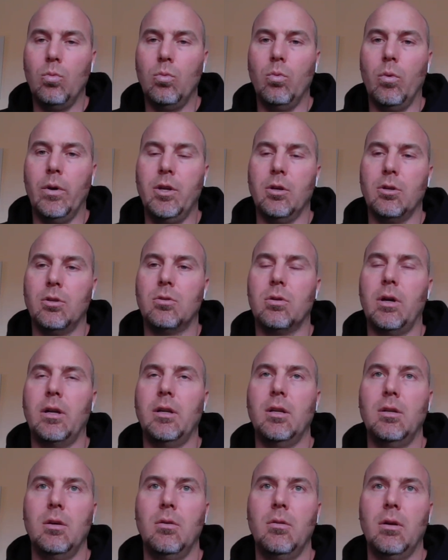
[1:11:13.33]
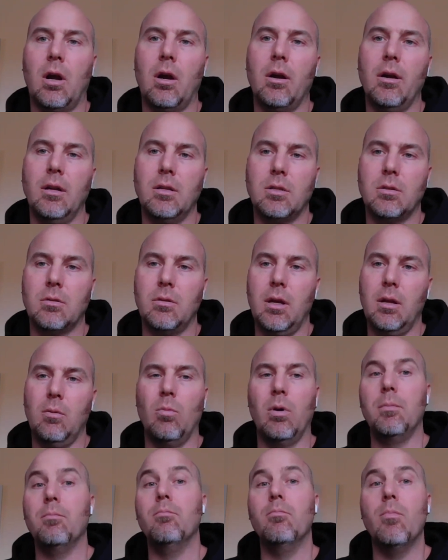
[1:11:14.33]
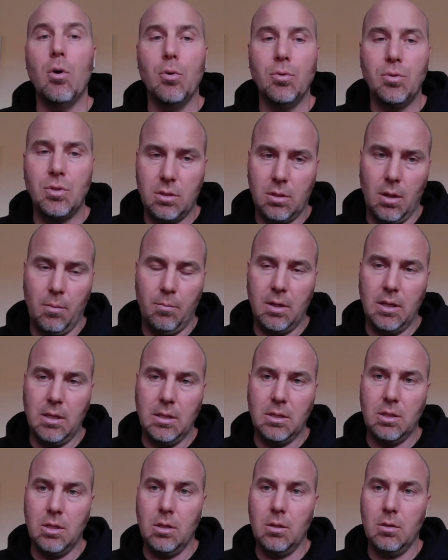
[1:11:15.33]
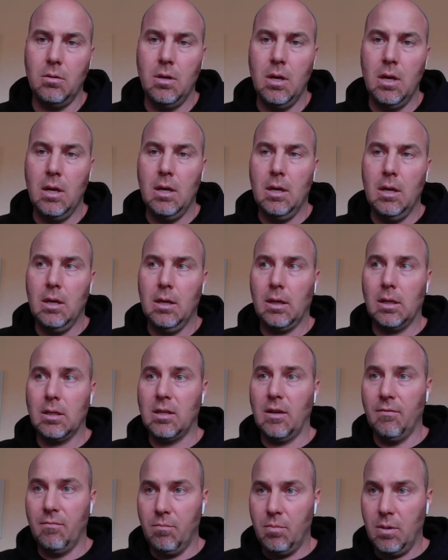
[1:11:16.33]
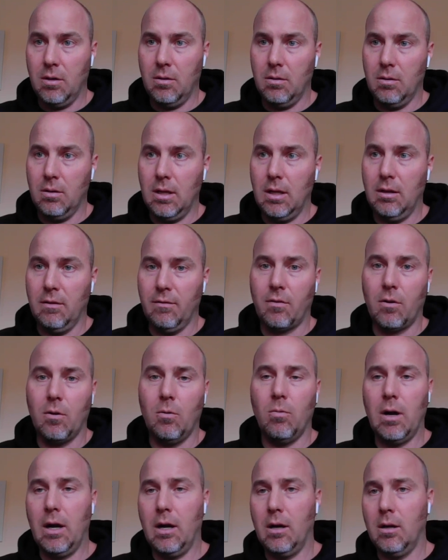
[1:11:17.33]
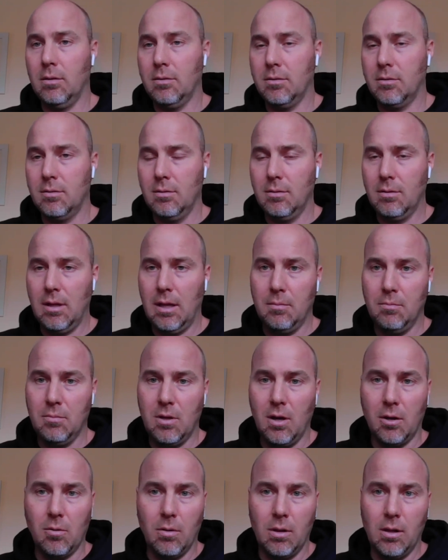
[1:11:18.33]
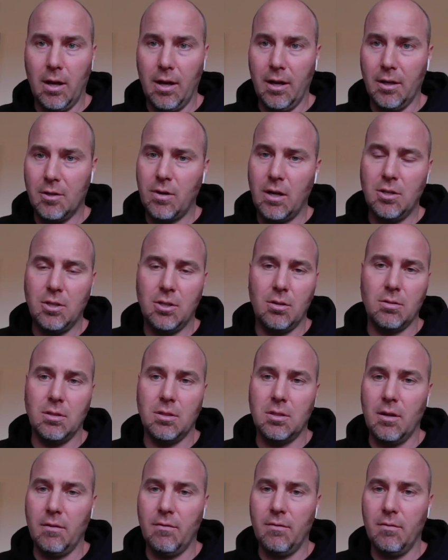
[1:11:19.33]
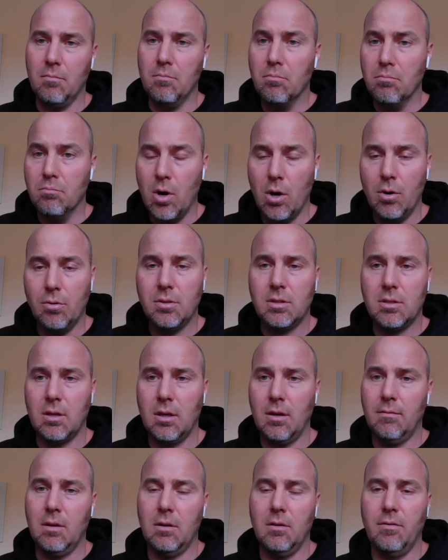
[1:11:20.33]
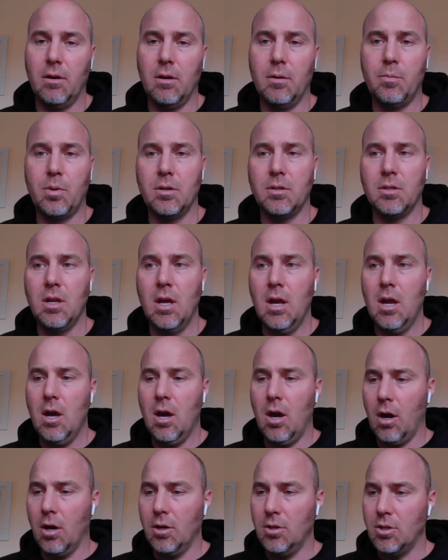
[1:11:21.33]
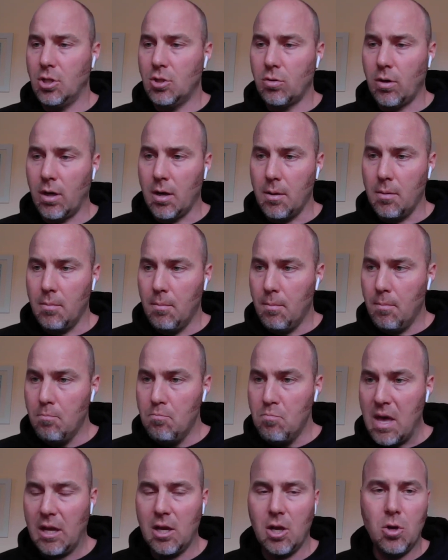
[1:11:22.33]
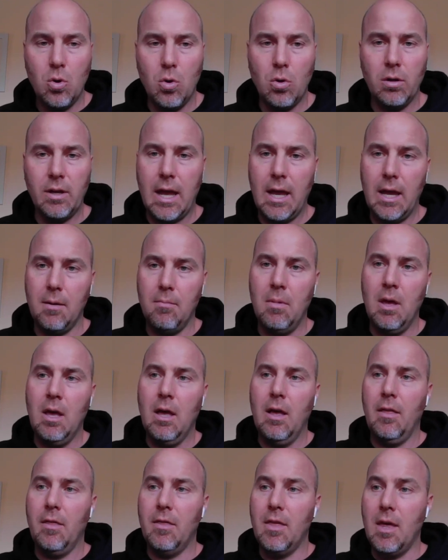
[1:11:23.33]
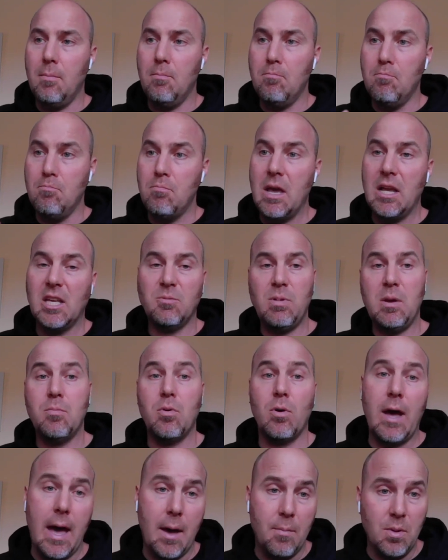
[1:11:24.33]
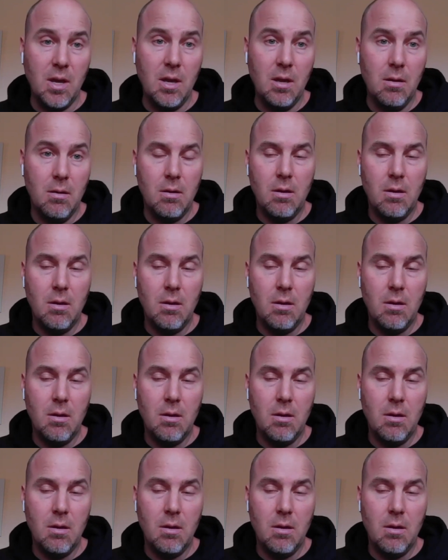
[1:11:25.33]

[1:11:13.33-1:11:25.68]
What you're trying to do in our industry, and what most companies do, because I've been in it for a while and gone to a lot of trade shows and stuff, most of the developers are just trying to make a cool game that makes people happy.